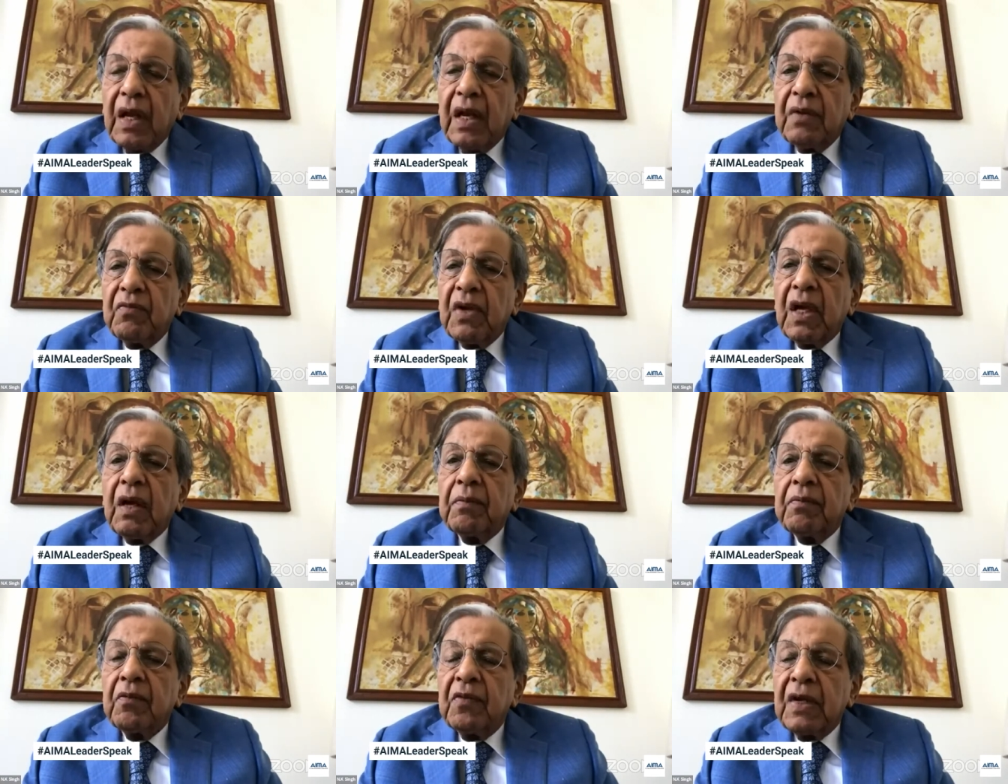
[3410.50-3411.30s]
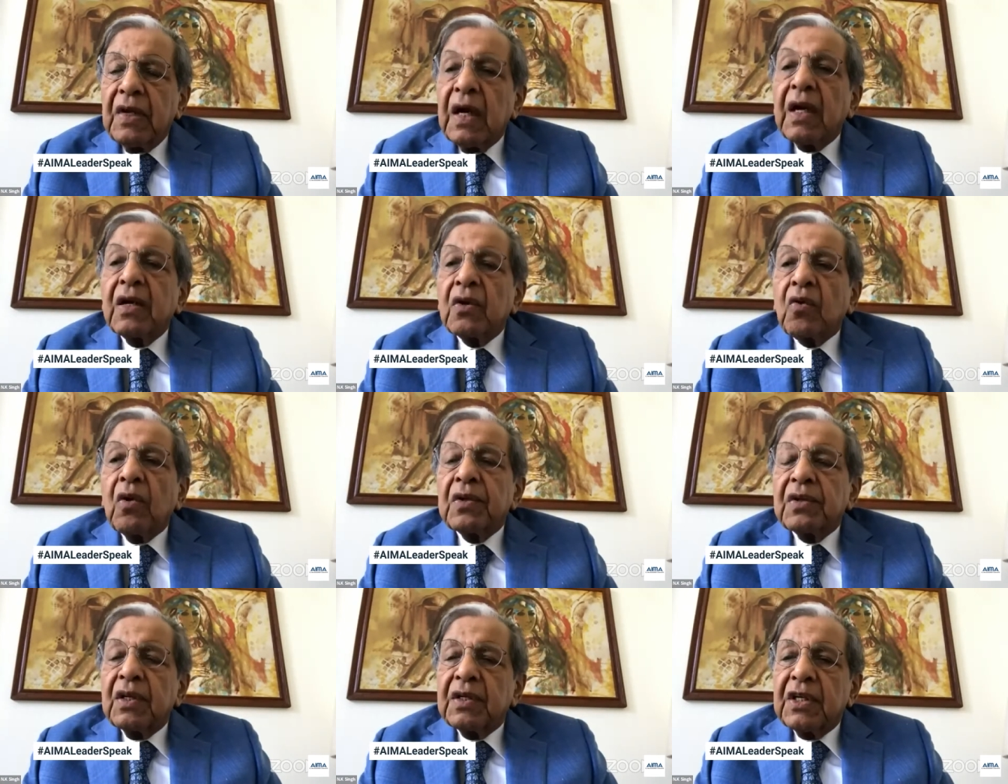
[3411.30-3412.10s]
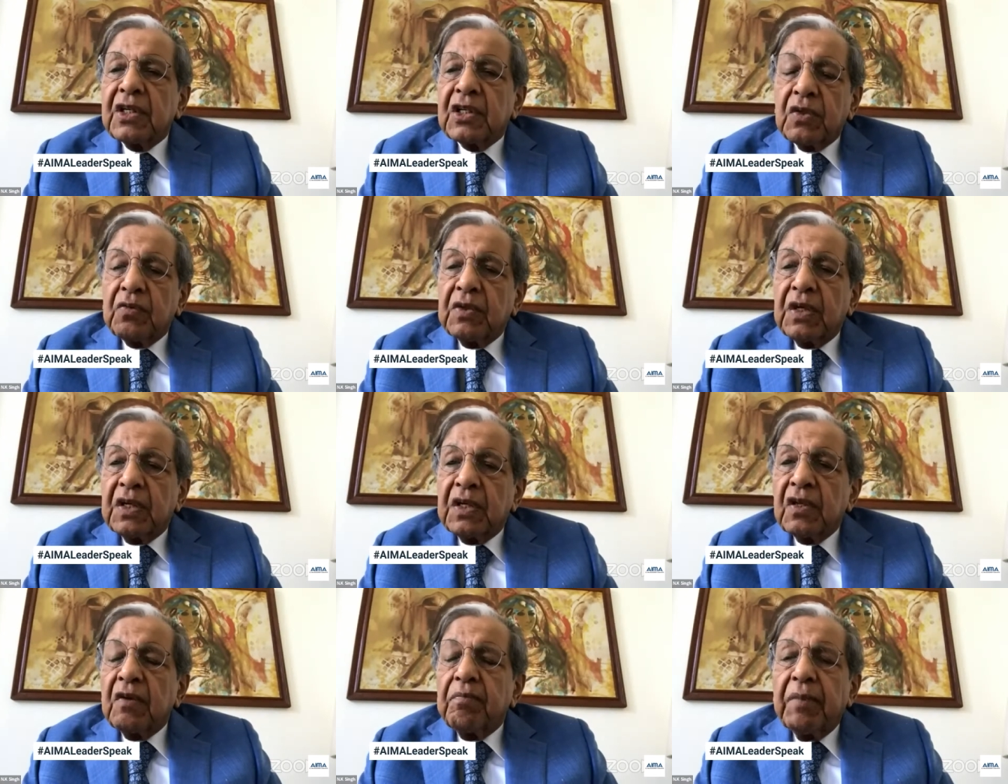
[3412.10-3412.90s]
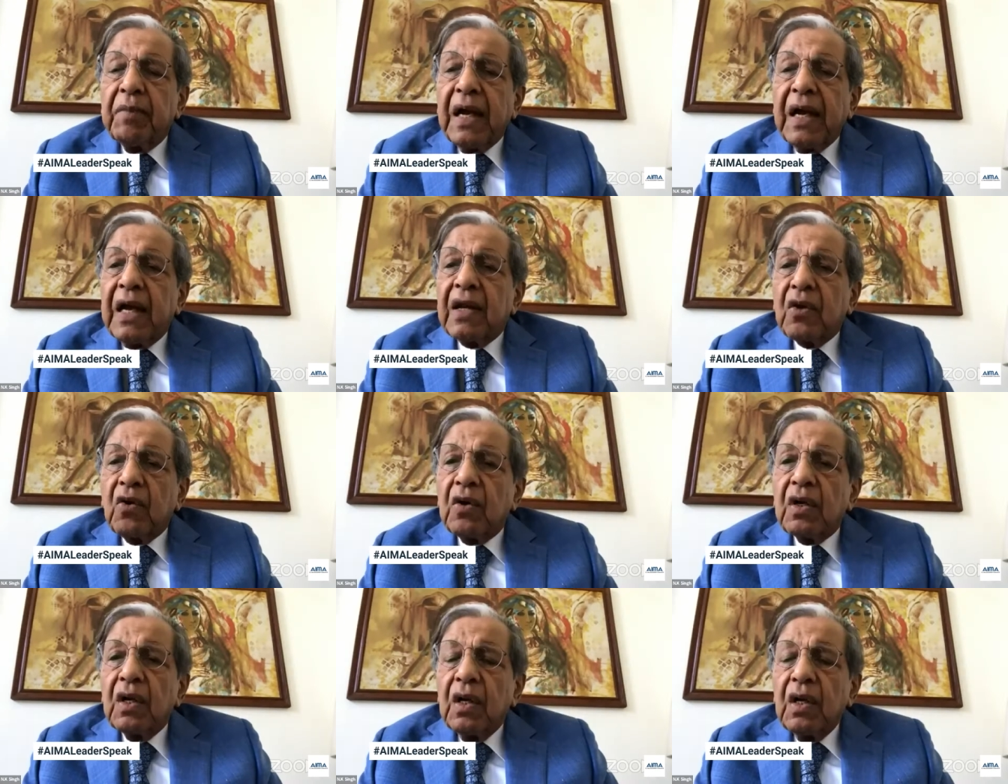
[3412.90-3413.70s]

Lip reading: and we are in consultation with the Reserve Bank on